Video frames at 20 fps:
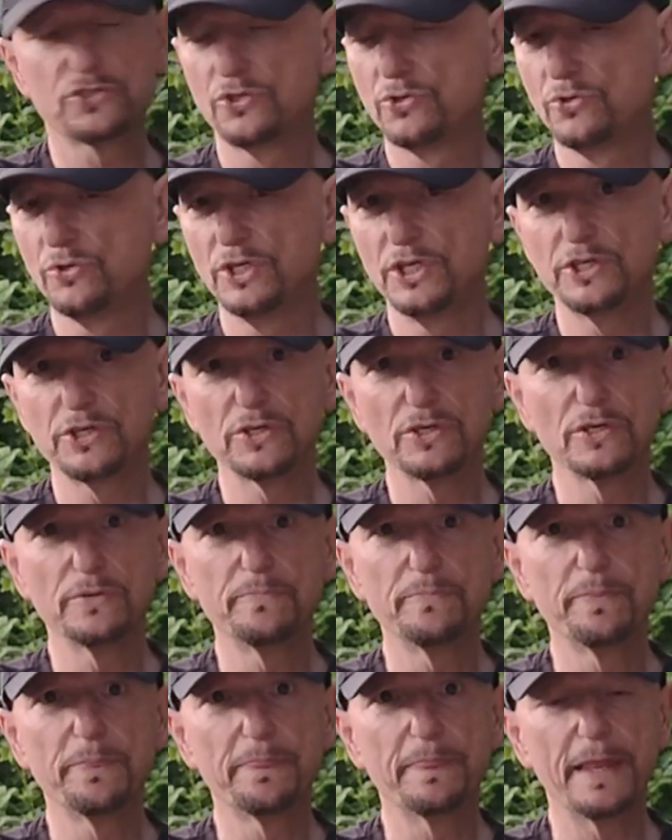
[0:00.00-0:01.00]
2 liter,
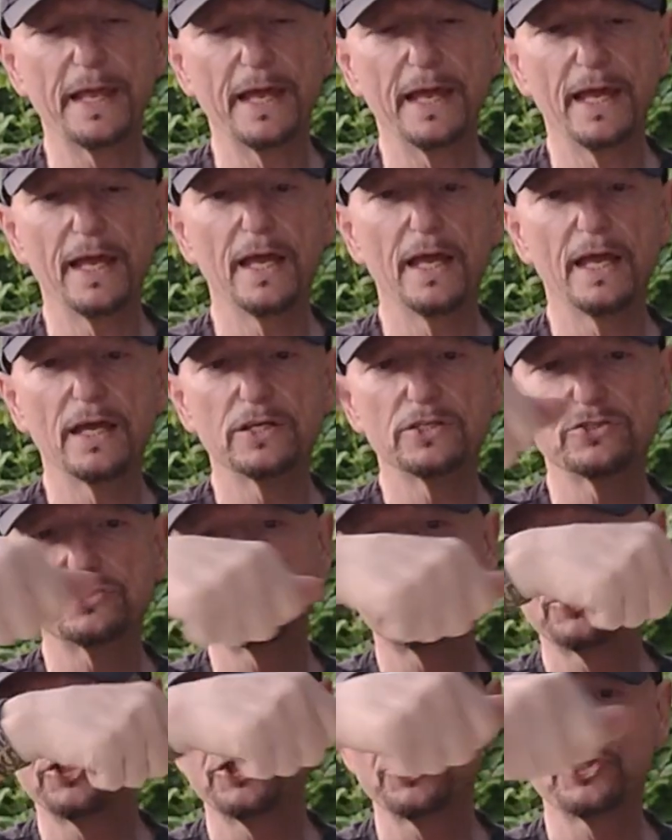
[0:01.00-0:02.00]
and
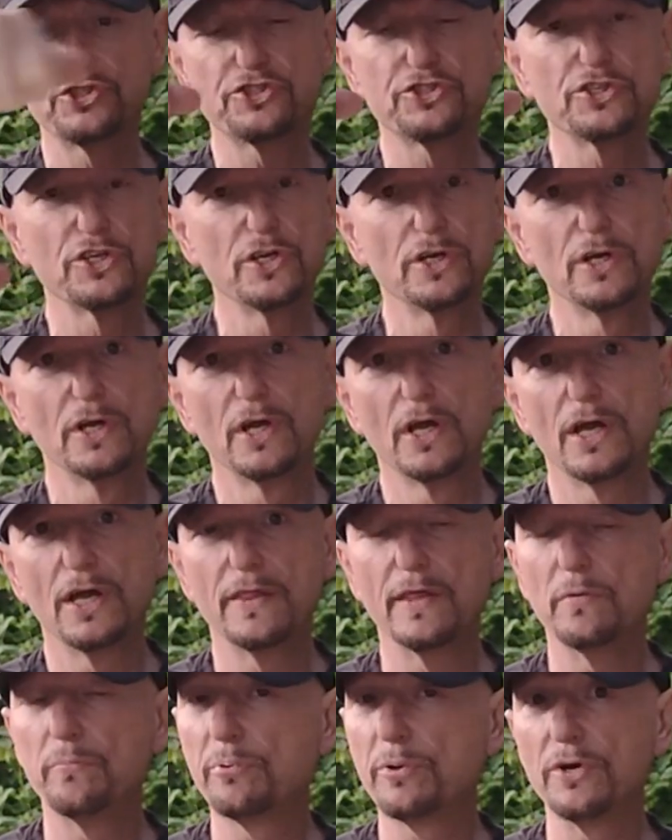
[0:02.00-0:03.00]

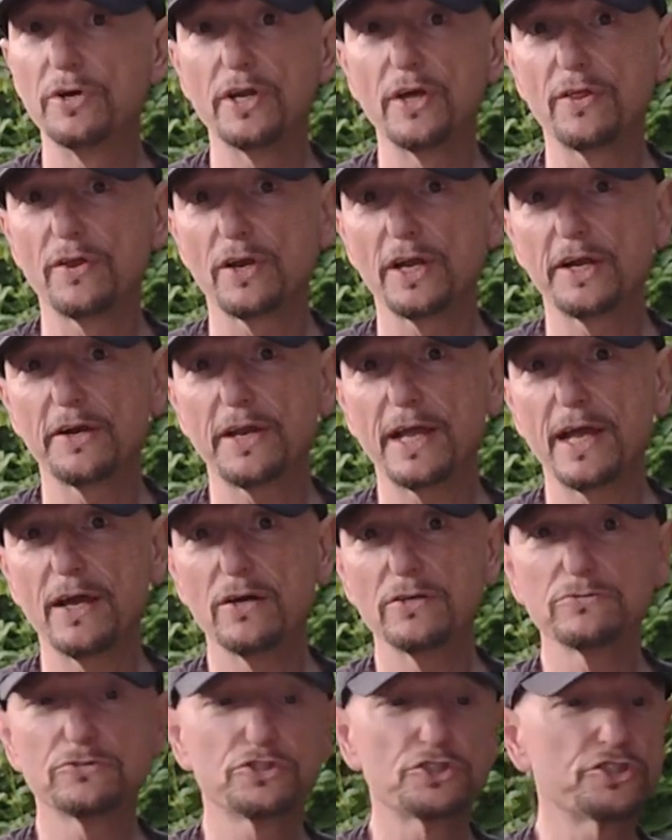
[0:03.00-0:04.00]
then put another layer
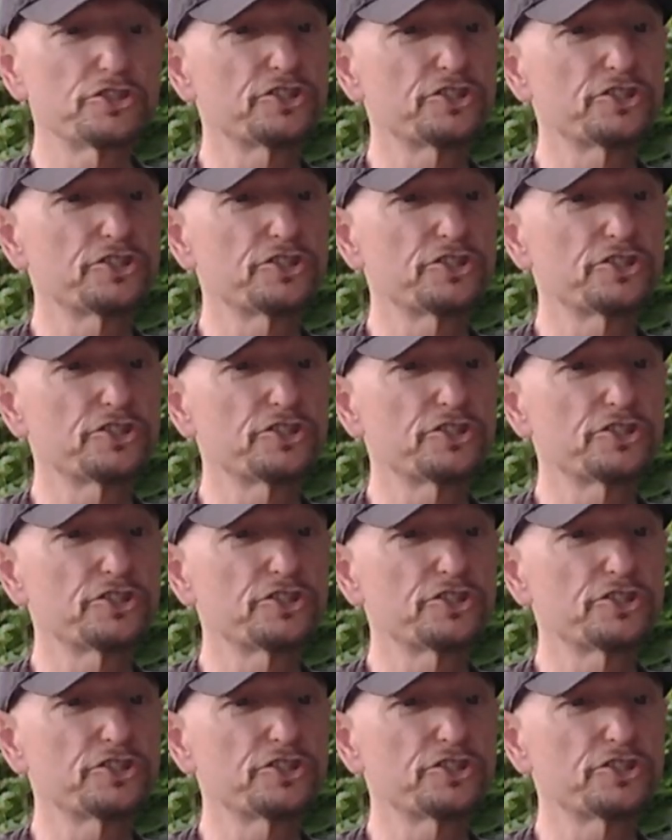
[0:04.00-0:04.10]
down